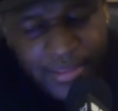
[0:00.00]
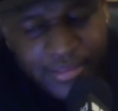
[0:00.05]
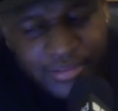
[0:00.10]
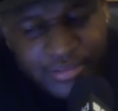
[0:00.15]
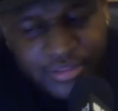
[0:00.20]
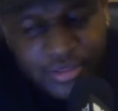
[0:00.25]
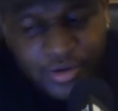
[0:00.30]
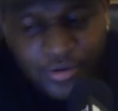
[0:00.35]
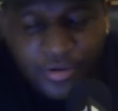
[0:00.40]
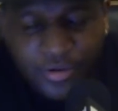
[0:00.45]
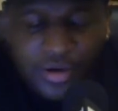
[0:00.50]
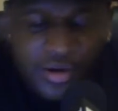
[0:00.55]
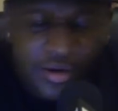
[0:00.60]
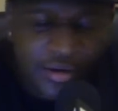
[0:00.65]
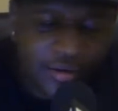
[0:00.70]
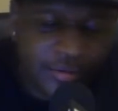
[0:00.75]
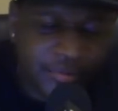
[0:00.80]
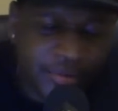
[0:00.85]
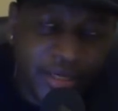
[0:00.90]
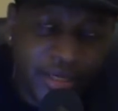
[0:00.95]
So
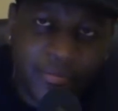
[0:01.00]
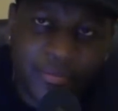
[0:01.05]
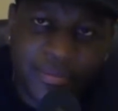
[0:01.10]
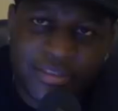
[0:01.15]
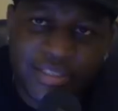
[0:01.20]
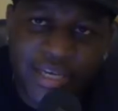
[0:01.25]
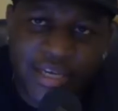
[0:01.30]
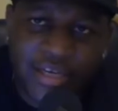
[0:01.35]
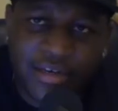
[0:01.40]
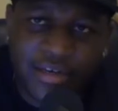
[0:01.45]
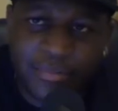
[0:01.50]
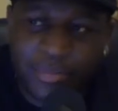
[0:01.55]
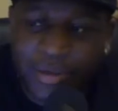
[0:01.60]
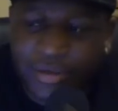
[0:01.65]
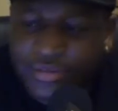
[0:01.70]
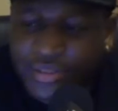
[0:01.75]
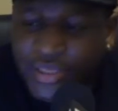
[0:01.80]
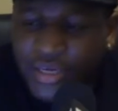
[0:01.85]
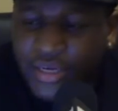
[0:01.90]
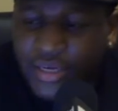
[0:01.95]
um, yeah, I'm excited
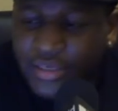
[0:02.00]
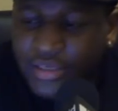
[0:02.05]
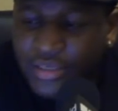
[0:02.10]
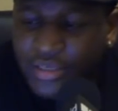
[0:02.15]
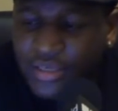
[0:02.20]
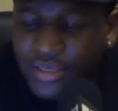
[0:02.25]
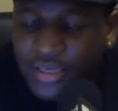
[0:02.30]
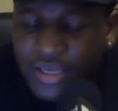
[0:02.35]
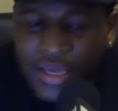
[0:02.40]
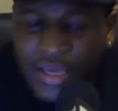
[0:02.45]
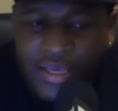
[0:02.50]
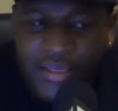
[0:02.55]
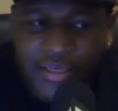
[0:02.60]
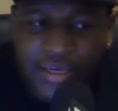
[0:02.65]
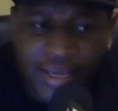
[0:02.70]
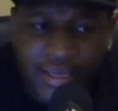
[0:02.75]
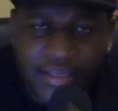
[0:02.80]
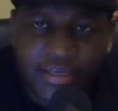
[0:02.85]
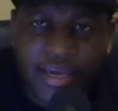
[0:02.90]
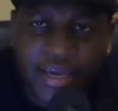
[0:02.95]
about that. Eight
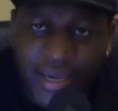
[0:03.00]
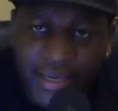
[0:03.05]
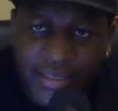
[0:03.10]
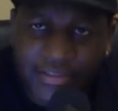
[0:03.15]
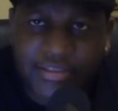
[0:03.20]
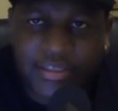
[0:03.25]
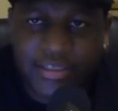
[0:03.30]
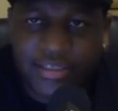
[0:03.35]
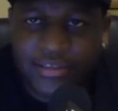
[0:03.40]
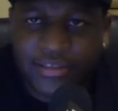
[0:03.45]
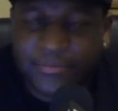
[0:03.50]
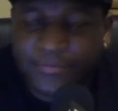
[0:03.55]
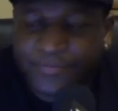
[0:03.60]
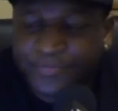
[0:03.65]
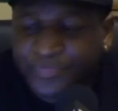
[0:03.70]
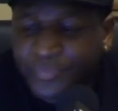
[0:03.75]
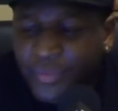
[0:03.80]
eight eighteen.